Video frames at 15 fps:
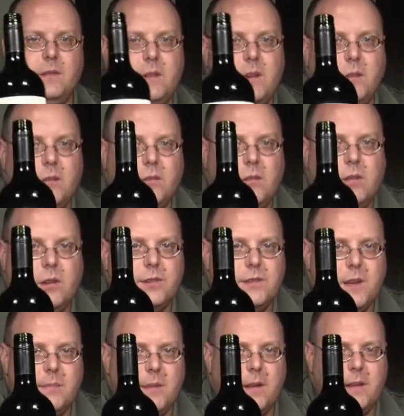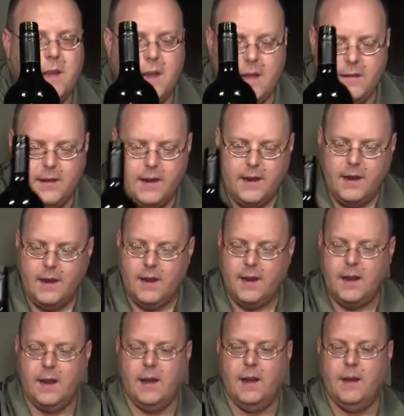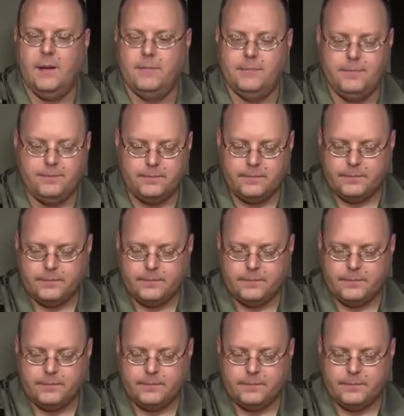A little close up on that. Um,